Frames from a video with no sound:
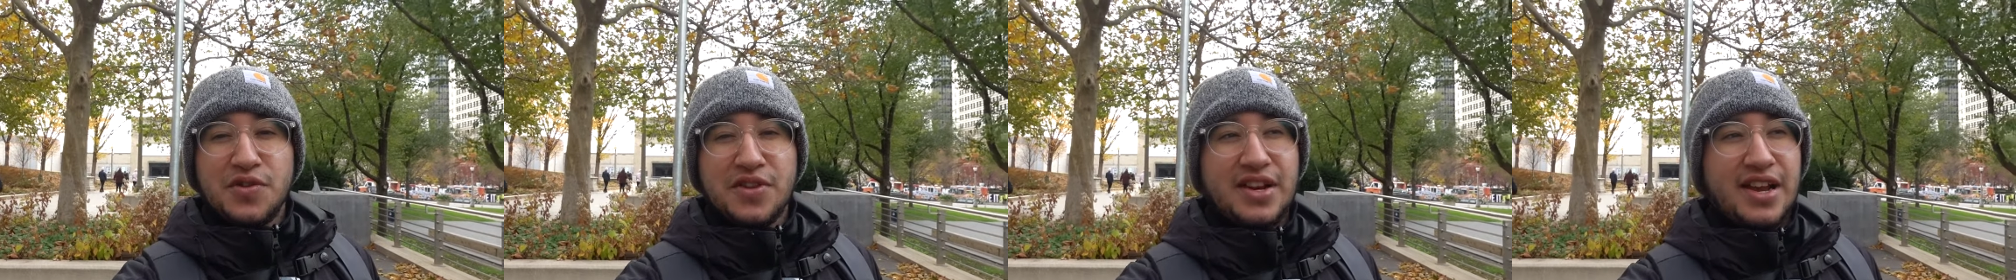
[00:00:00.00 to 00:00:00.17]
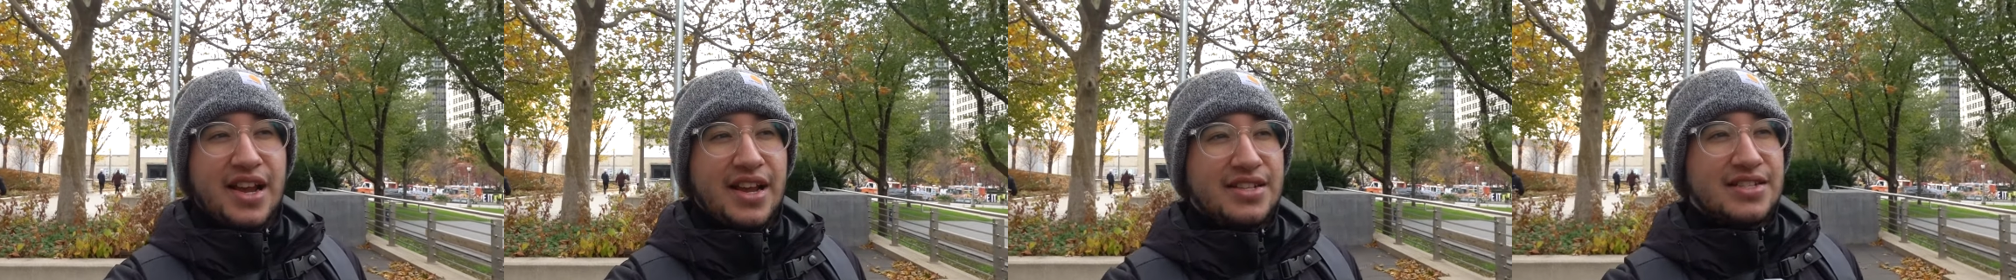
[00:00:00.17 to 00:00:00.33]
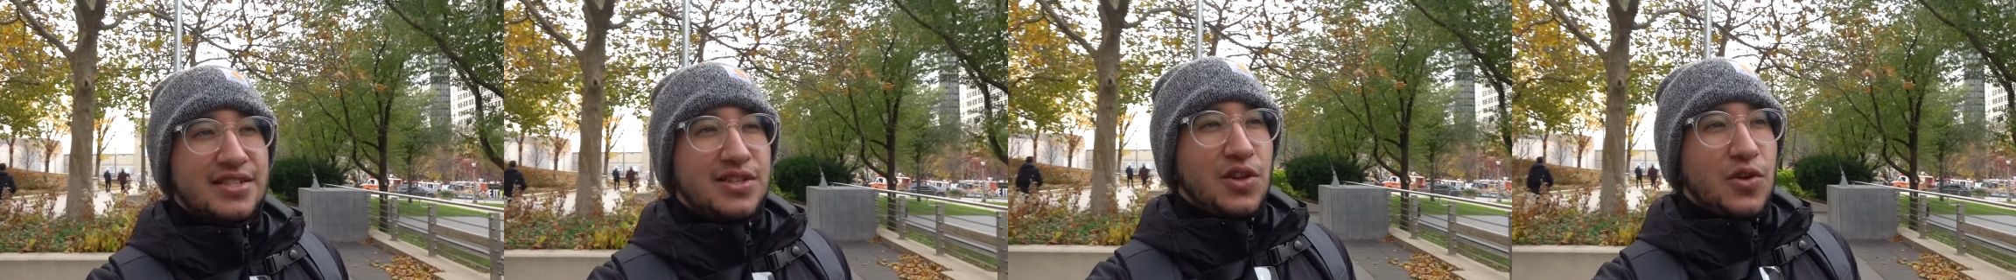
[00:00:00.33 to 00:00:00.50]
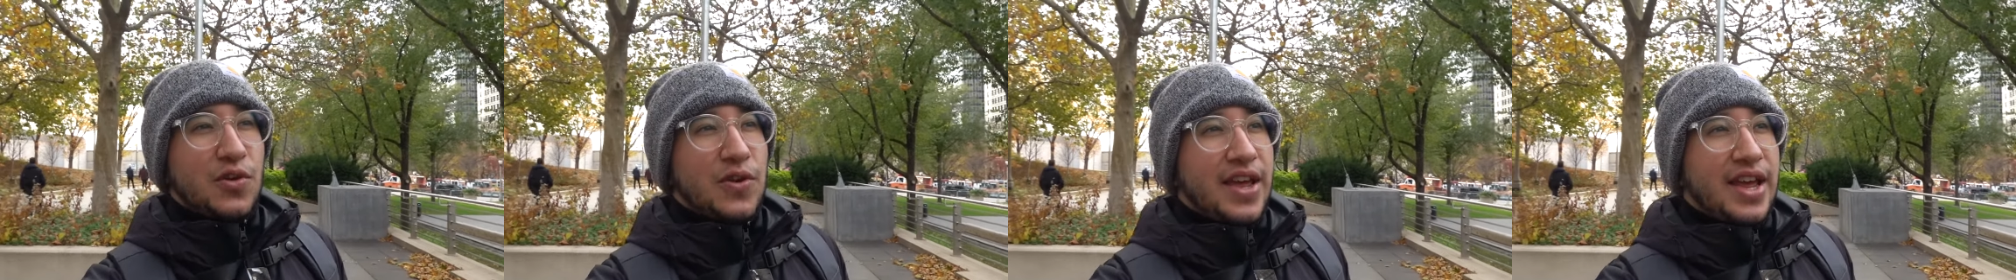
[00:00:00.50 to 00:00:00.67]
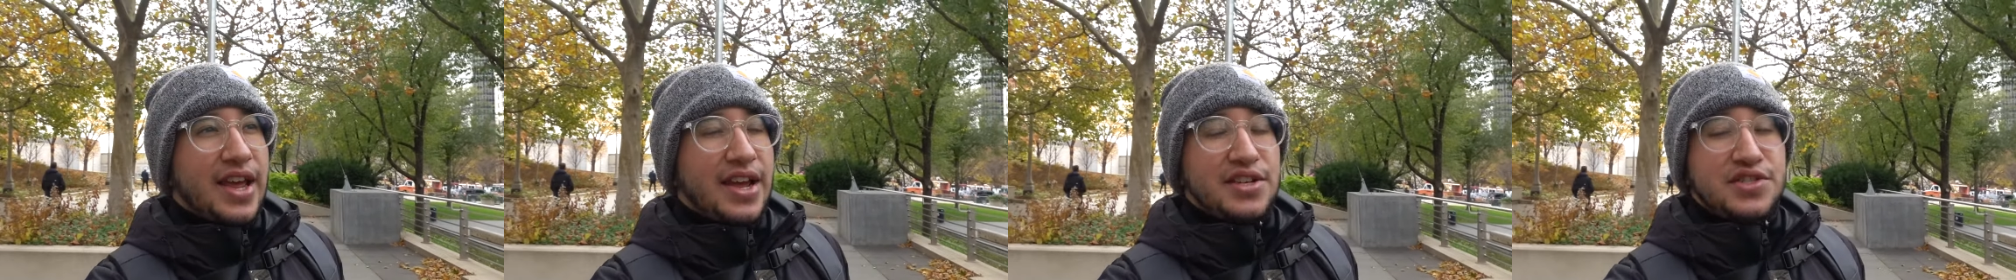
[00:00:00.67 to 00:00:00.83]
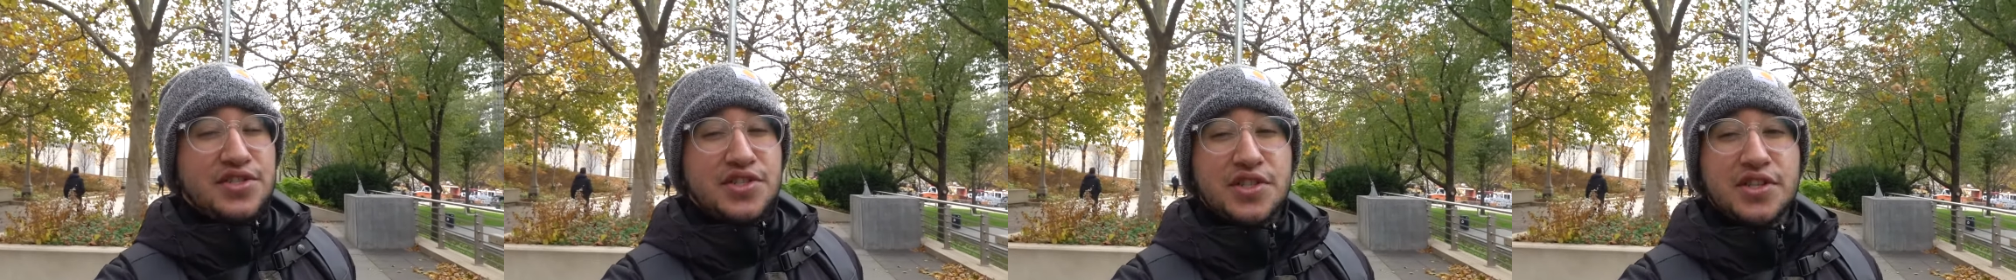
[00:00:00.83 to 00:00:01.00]
the next
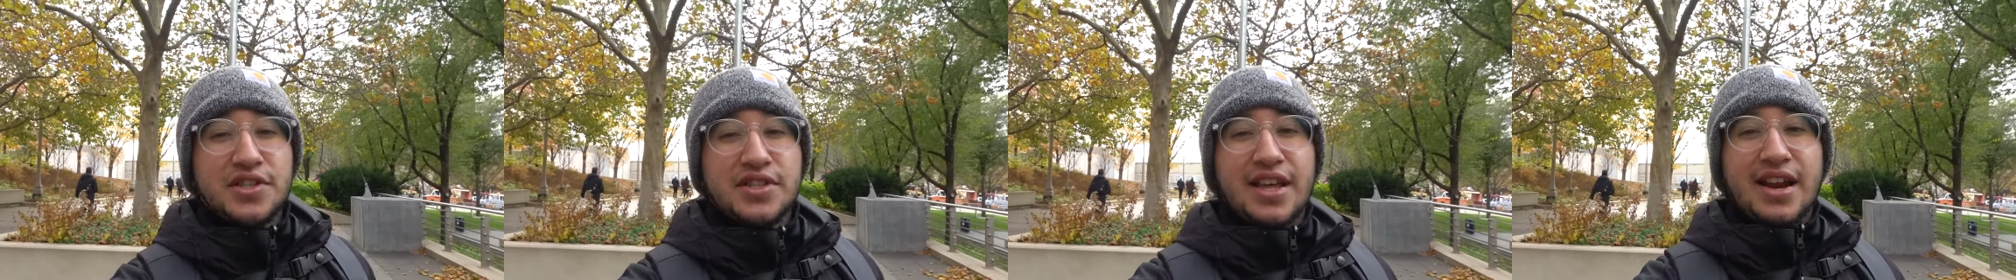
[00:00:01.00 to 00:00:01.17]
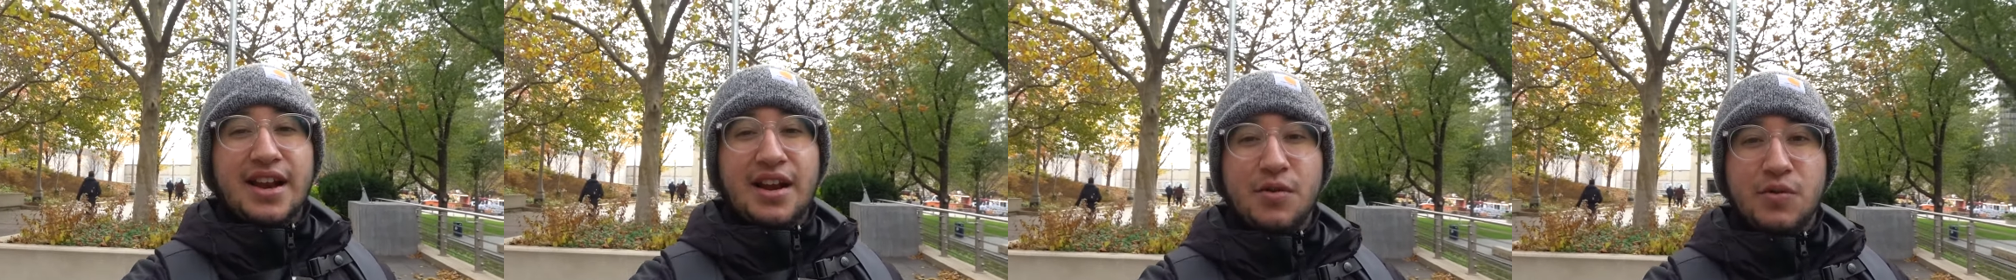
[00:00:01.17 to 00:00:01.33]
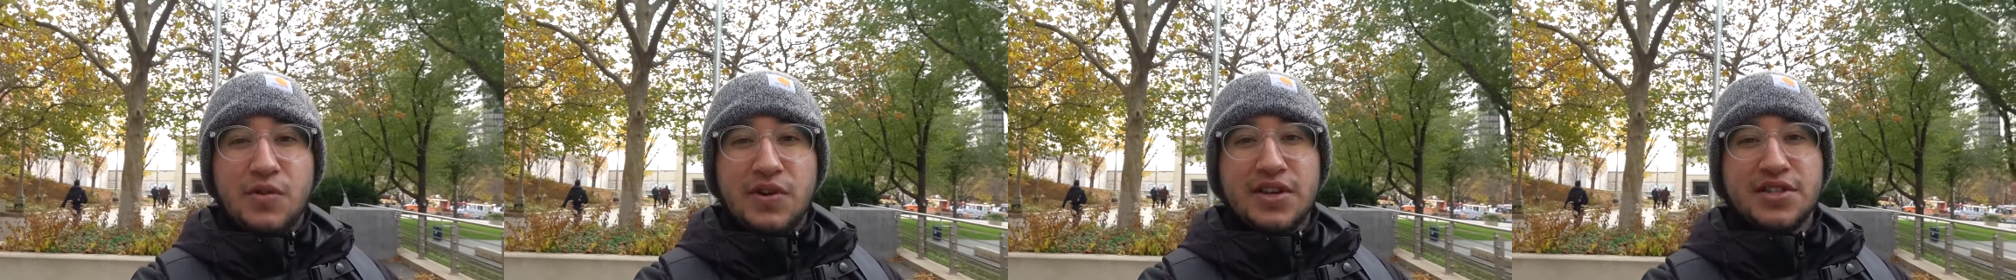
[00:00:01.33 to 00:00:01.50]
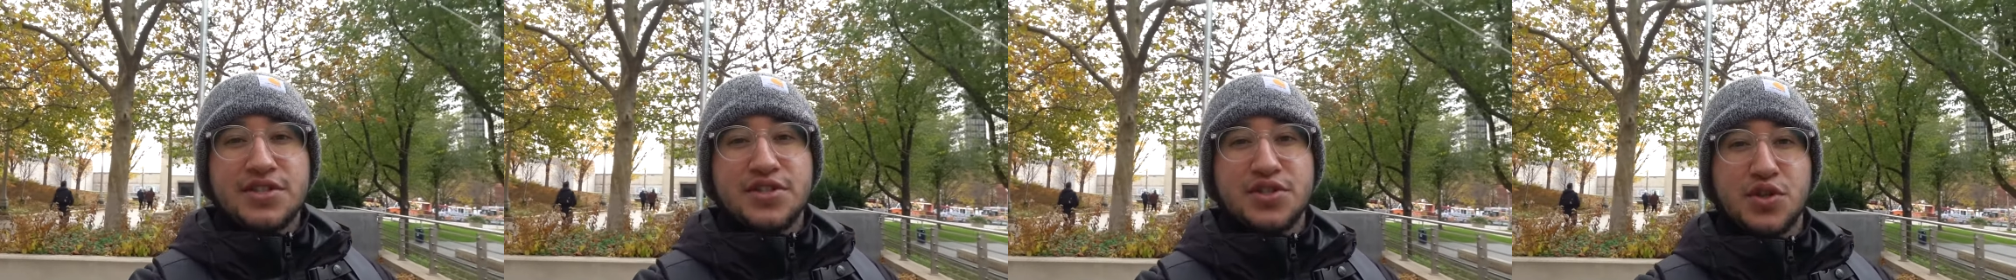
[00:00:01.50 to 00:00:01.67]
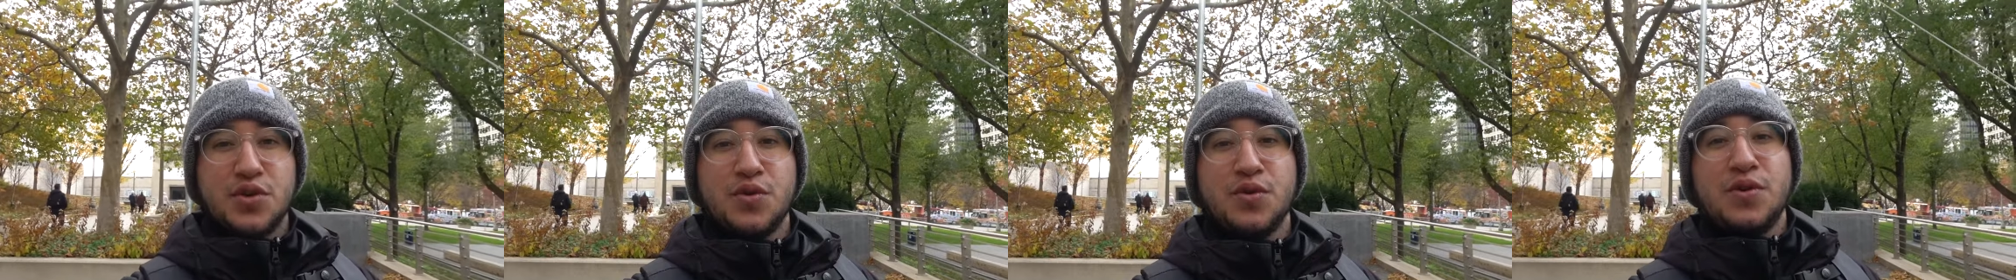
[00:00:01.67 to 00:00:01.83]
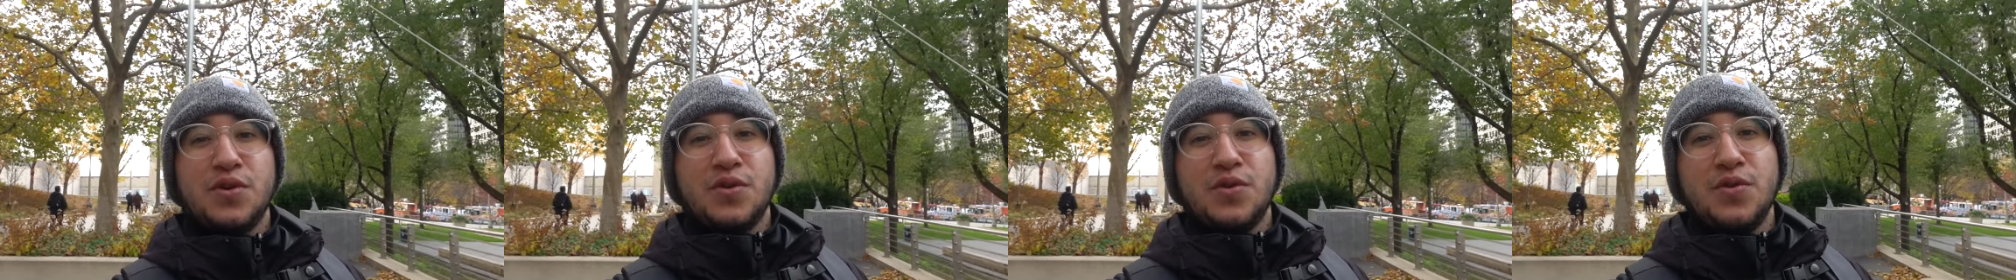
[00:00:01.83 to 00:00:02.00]
location that I want to
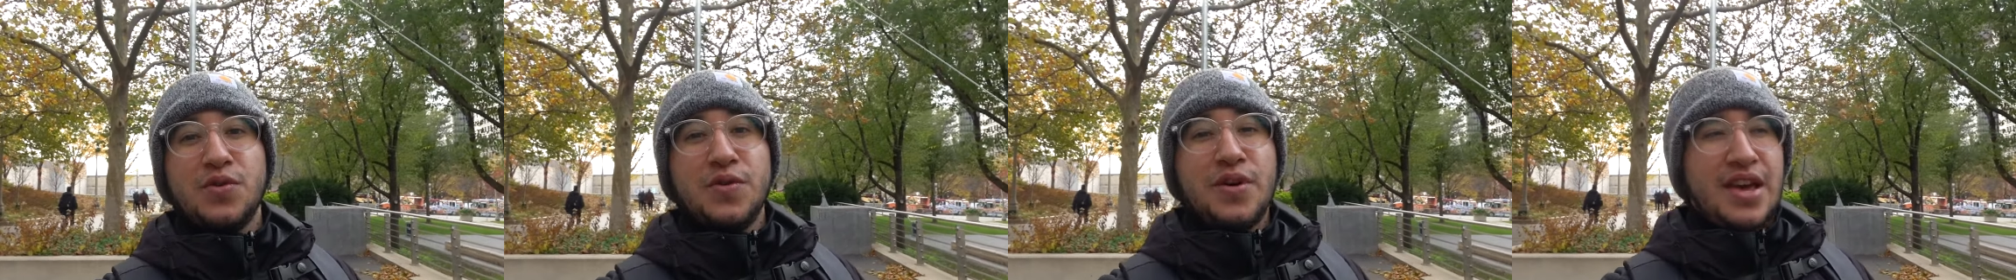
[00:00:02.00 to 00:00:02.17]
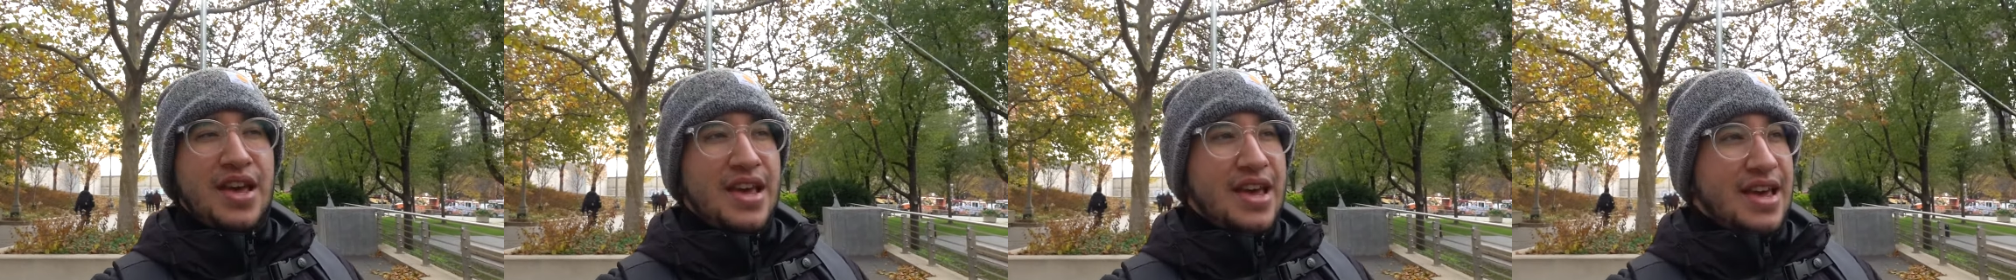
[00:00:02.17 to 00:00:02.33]
show you